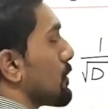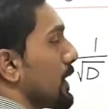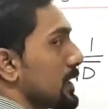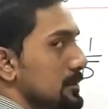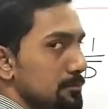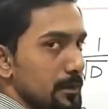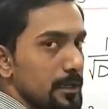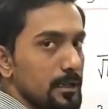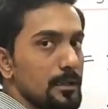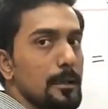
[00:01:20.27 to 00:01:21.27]
or minus
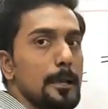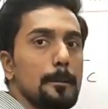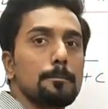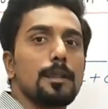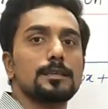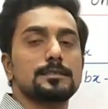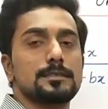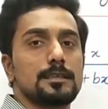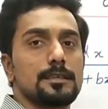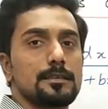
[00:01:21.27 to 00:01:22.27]
b
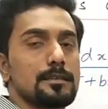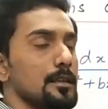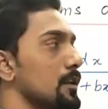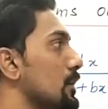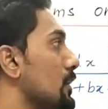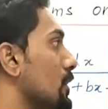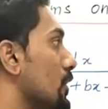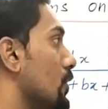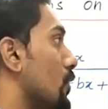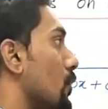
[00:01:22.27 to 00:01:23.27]
plus
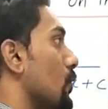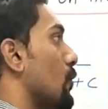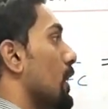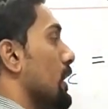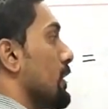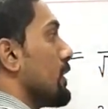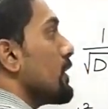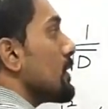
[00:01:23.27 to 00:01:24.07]
when